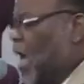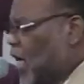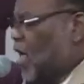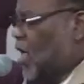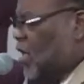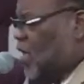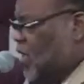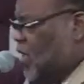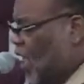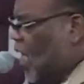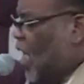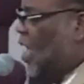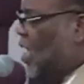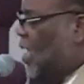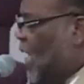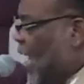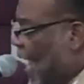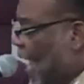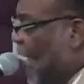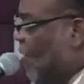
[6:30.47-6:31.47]
Didn't
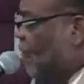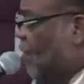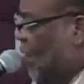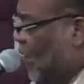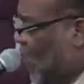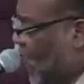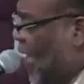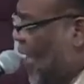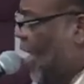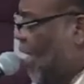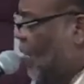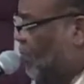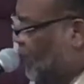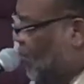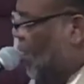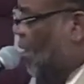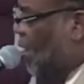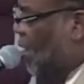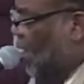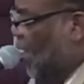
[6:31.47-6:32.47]
have to let me
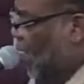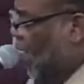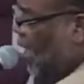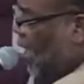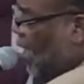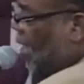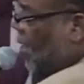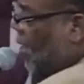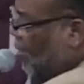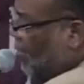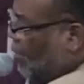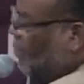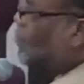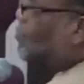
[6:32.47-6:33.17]
live.